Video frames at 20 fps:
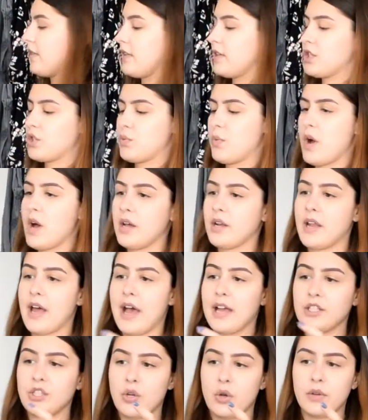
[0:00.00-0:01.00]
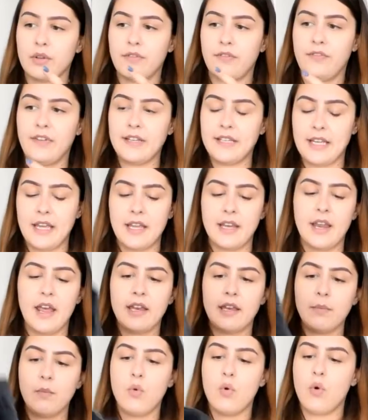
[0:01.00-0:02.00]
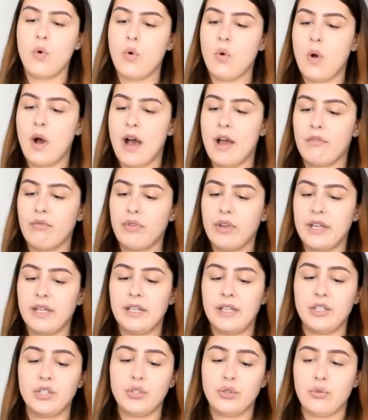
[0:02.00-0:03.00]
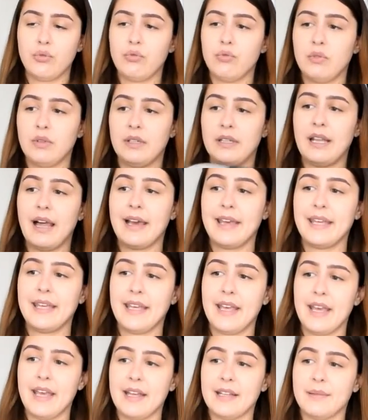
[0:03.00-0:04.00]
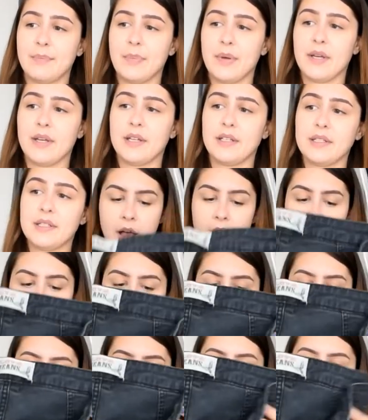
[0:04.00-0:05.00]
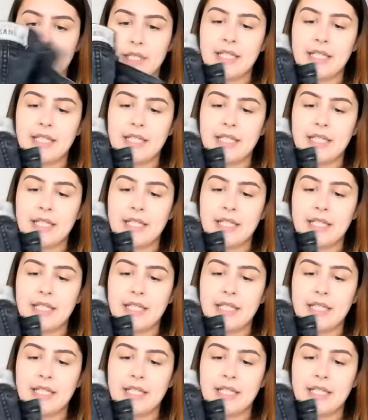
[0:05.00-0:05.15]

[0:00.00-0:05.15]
this one I don't fit in anymore. I really do like it, but I'm going to